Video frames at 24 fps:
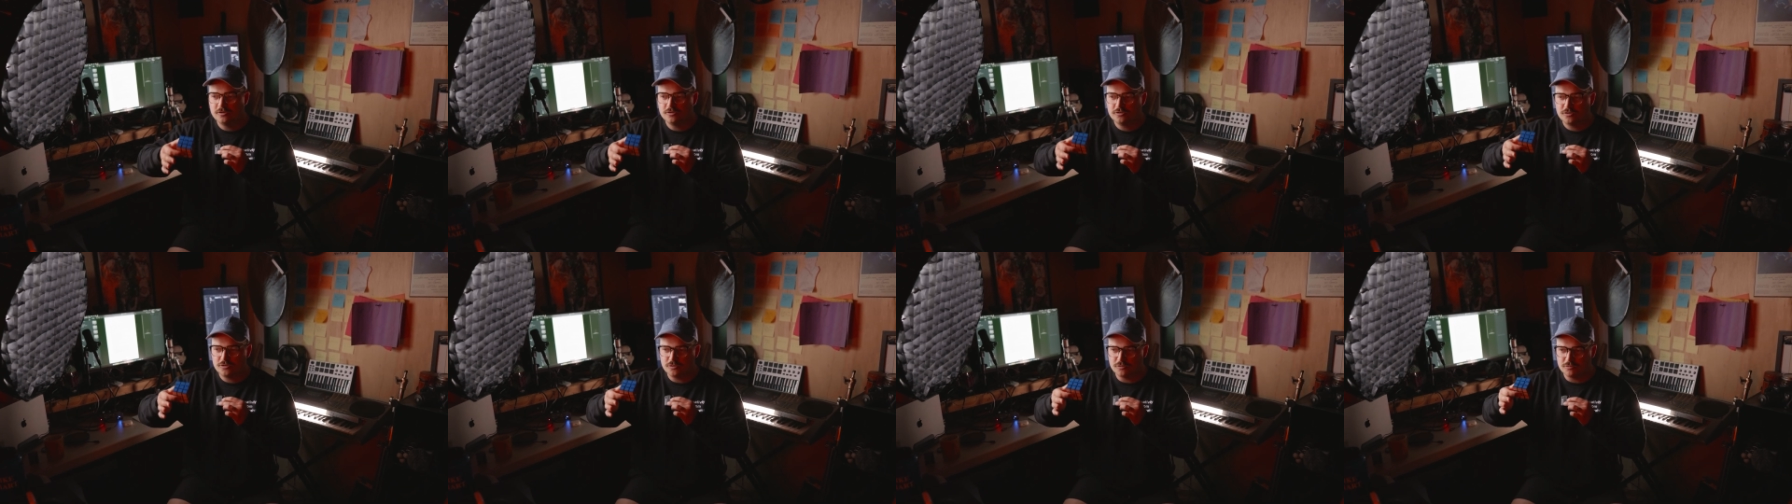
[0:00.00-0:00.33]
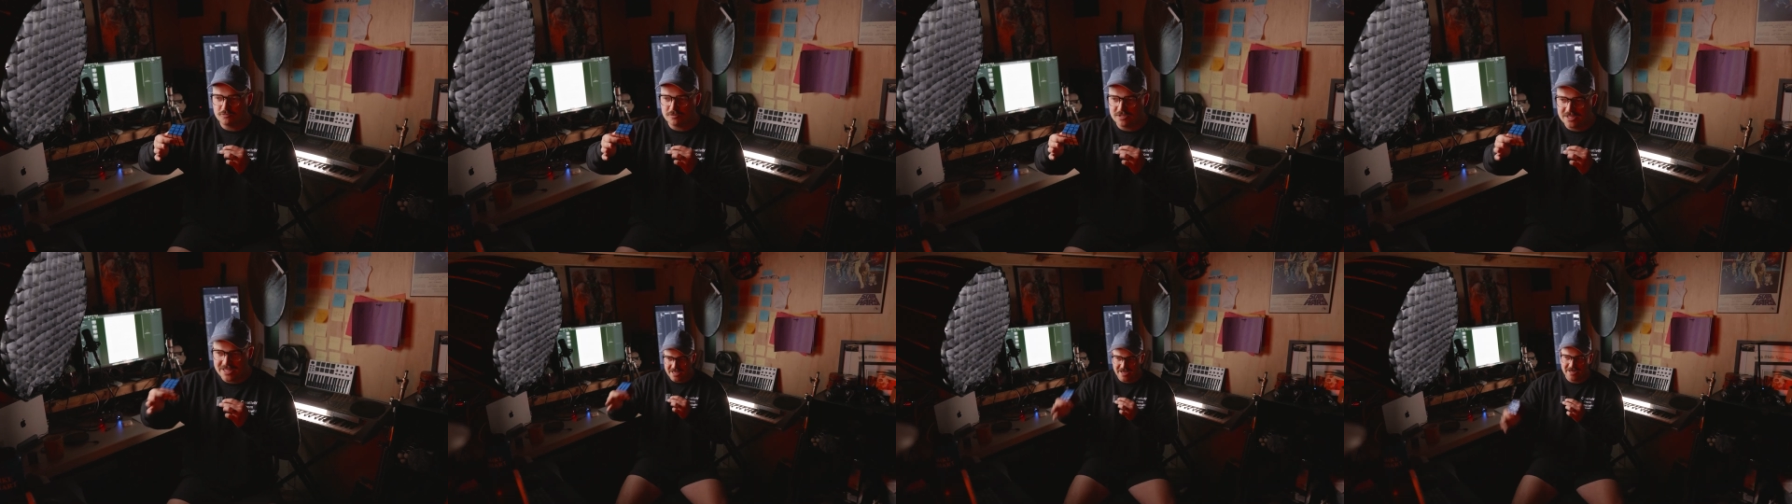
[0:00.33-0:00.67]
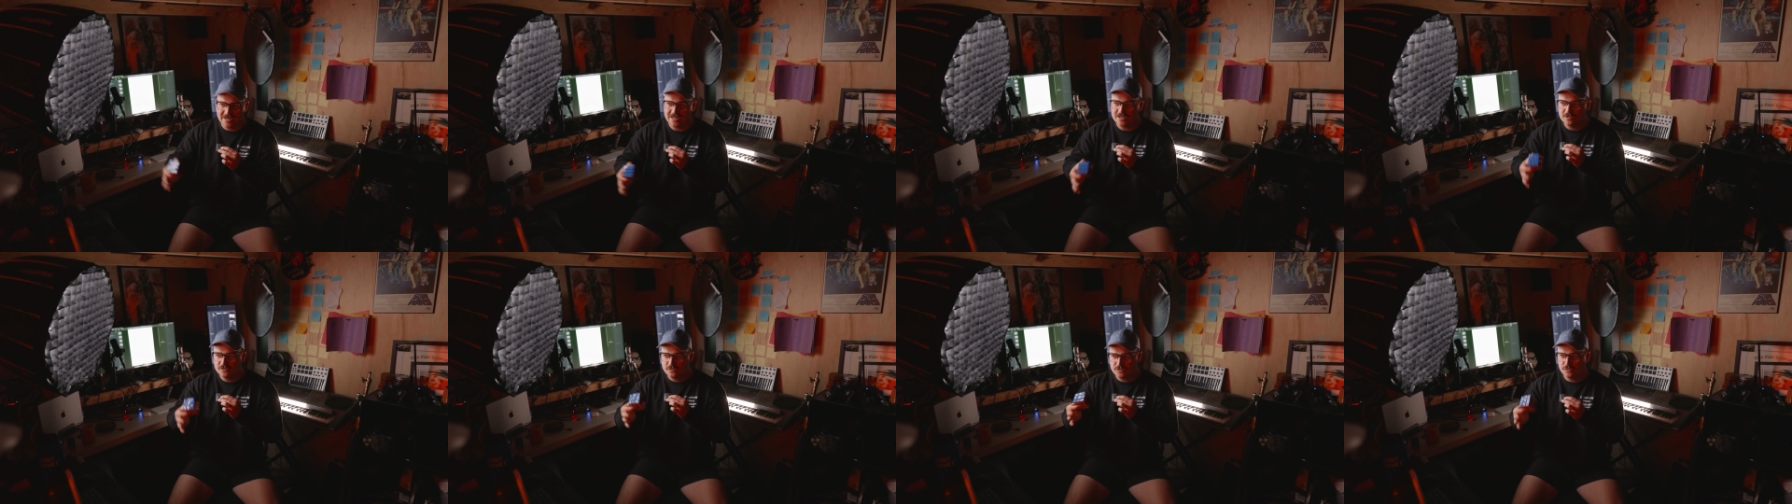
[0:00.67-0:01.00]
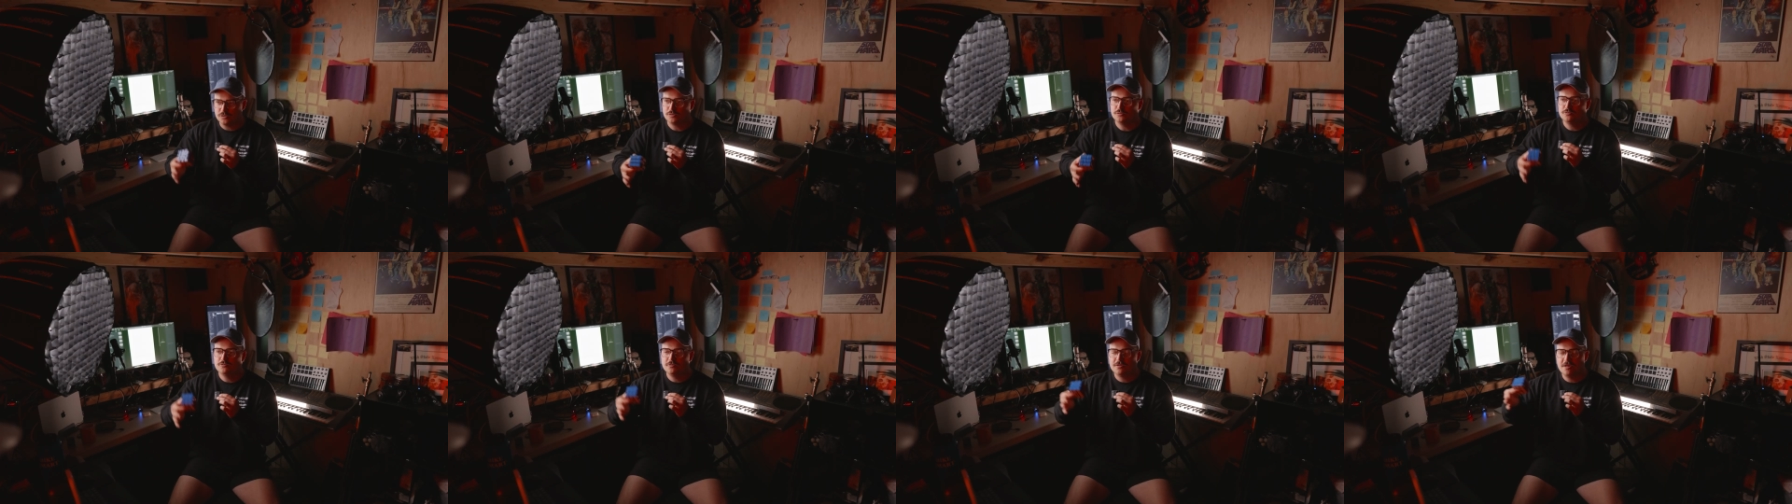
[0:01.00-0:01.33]
to get it
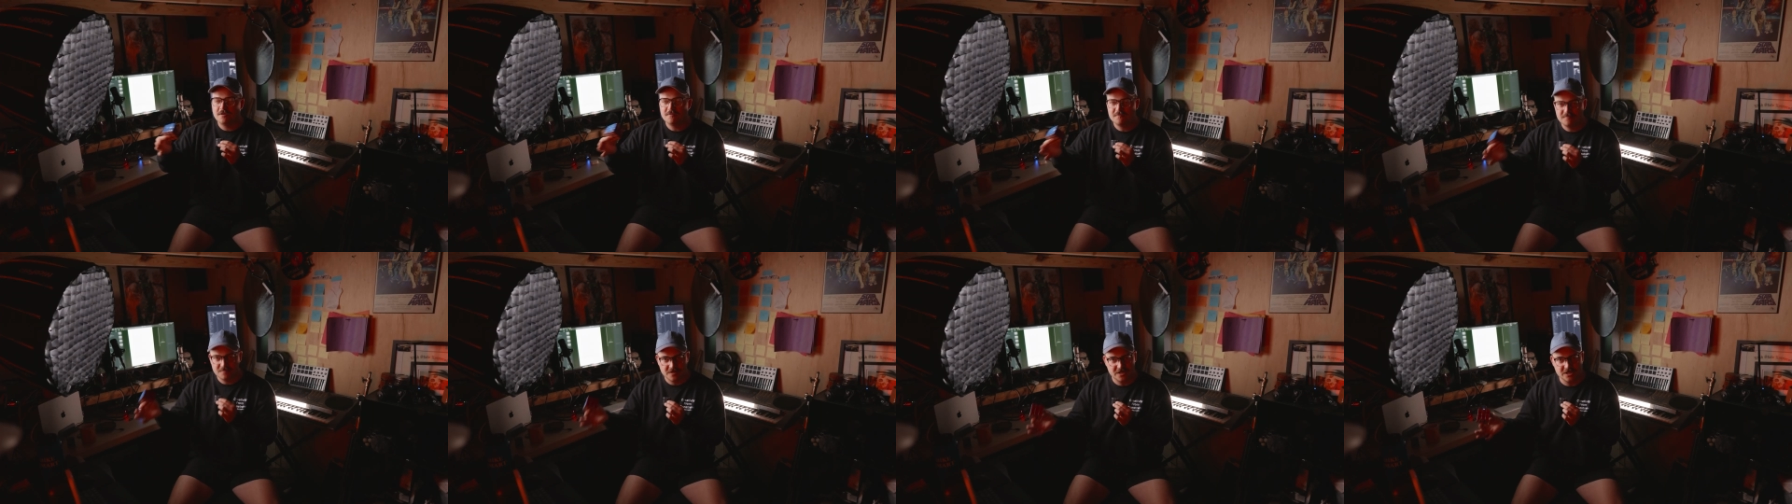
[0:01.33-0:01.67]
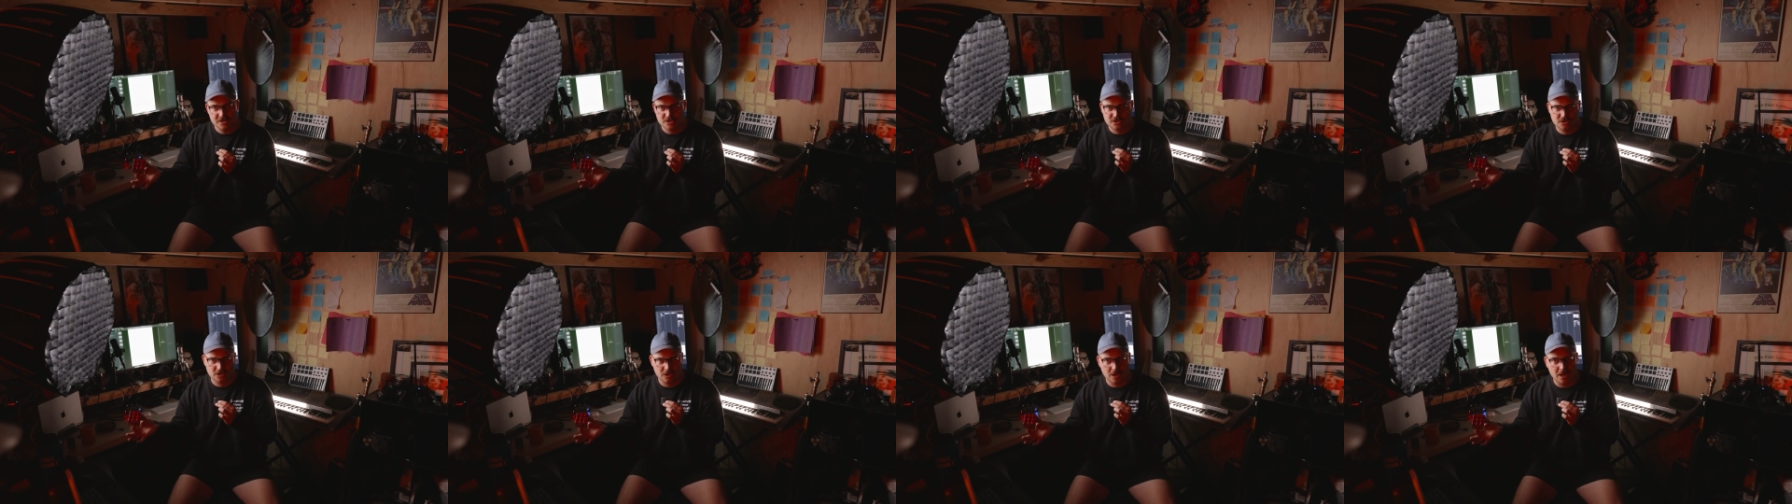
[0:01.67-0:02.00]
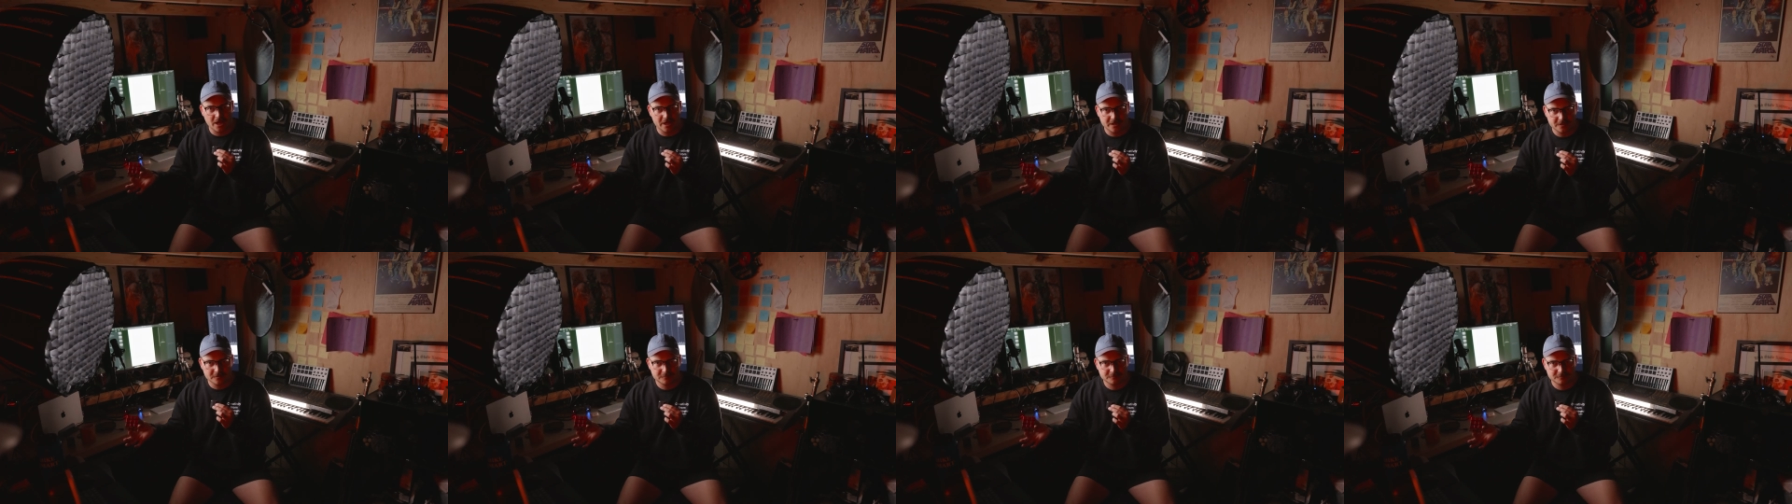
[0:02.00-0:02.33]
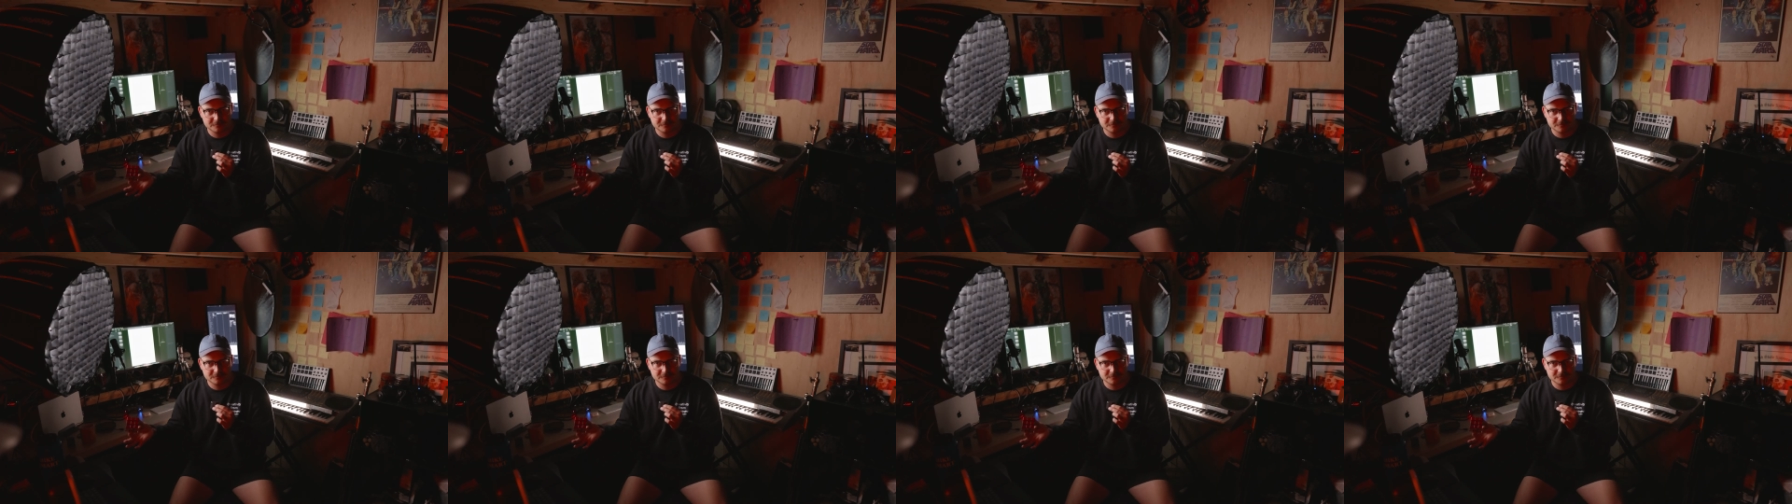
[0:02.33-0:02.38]
to the finish line. And